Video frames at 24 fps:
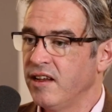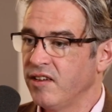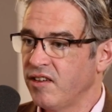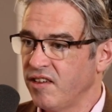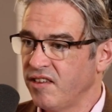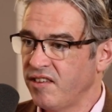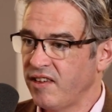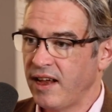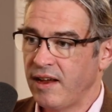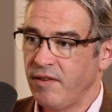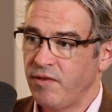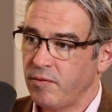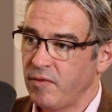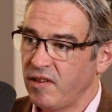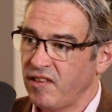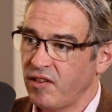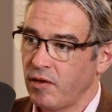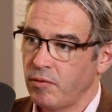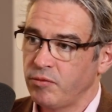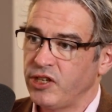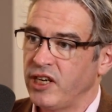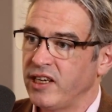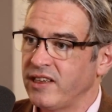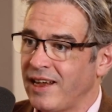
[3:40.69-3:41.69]
to say from this
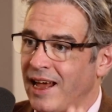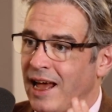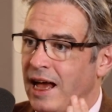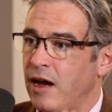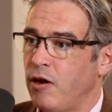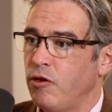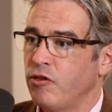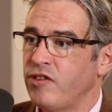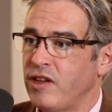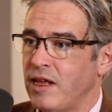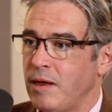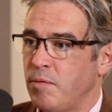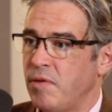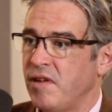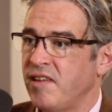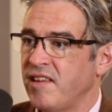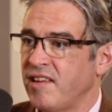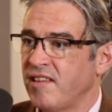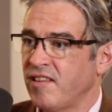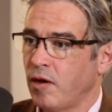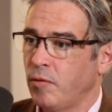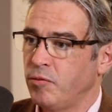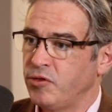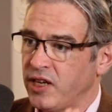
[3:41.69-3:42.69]
object, how deep is
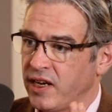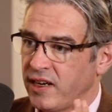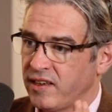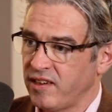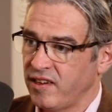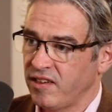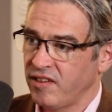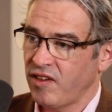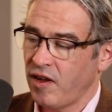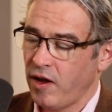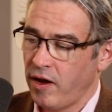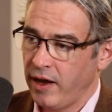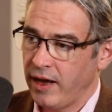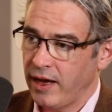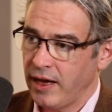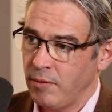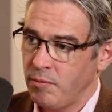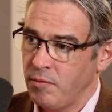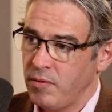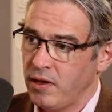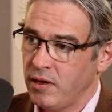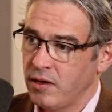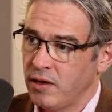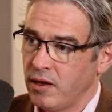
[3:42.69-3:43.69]
this object in
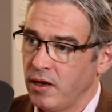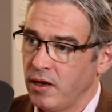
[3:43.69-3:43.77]
time?